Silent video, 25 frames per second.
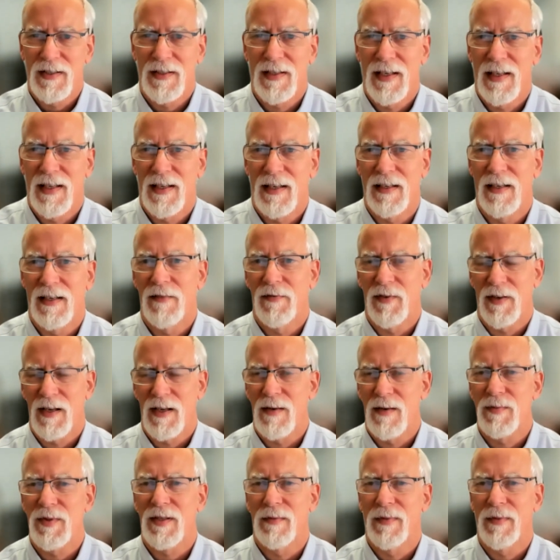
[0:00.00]
And if it
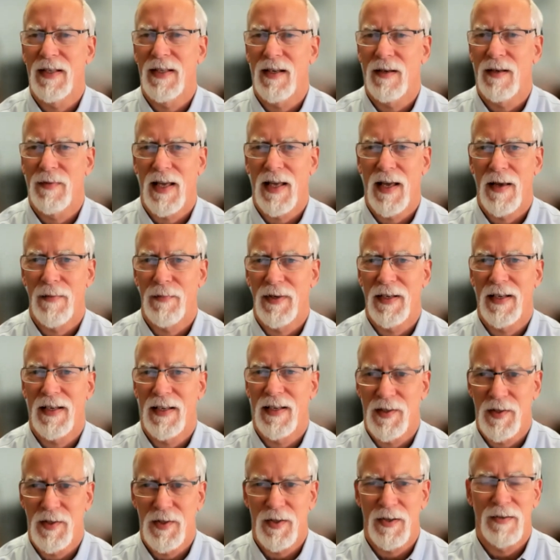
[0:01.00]
comes to me, I'll be happy to
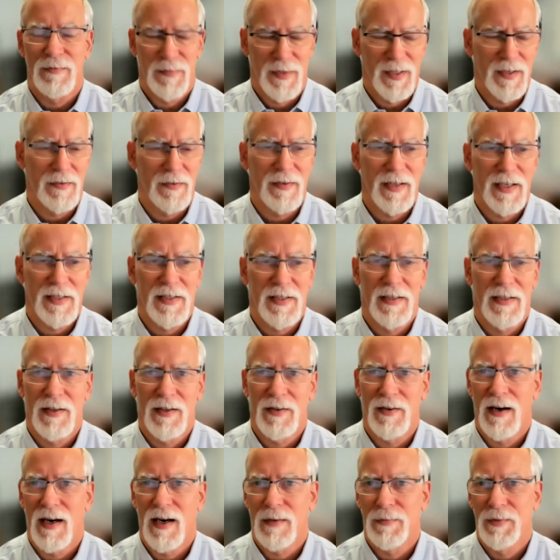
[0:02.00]
answer. So that's
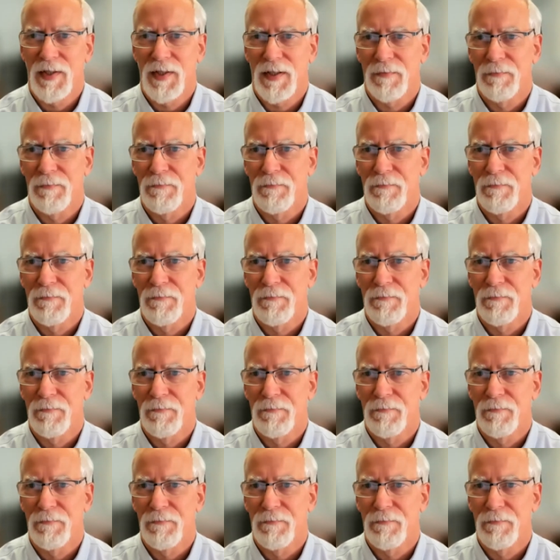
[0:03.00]
another option.